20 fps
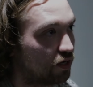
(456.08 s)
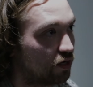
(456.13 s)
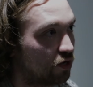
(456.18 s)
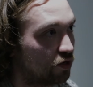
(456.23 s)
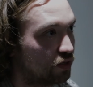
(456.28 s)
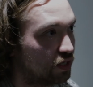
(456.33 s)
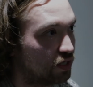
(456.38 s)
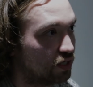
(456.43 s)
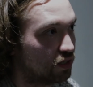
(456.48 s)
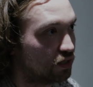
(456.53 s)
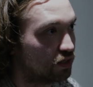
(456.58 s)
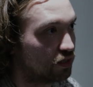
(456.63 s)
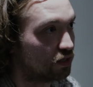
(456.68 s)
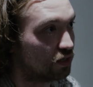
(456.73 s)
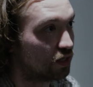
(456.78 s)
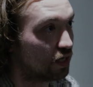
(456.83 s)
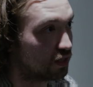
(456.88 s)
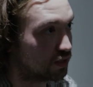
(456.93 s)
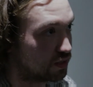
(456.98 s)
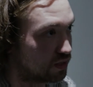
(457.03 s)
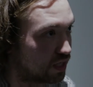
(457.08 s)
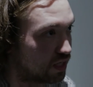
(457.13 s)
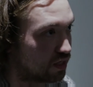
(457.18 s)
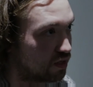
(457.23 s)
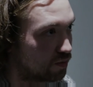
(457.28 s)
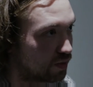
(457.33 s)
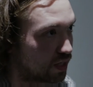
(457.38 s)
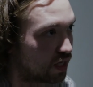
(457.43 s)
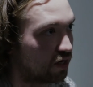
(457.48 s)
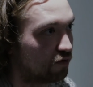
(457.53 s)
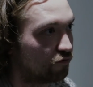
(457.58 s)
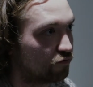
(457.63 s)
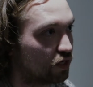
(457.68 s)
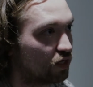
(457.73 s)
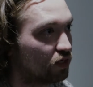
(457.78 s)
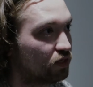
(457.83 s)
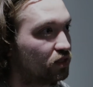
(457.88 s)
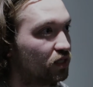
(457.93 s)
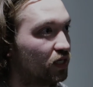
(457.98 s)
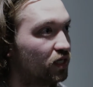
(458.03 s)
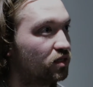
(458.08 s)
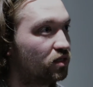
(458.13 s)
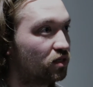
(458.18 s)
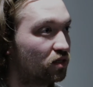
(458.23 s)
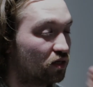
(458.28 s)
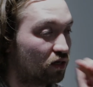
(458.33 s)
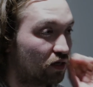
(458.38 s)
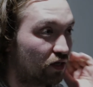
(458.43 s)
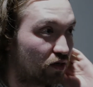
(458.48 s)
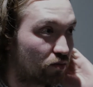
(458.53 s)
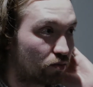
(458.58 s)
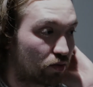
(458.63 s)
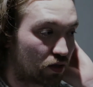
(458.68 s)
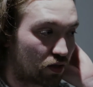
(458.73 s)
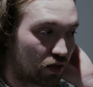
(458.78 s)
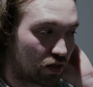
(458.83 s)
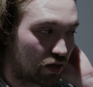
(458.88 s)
only last year, at the beginning of last year, to the lineup.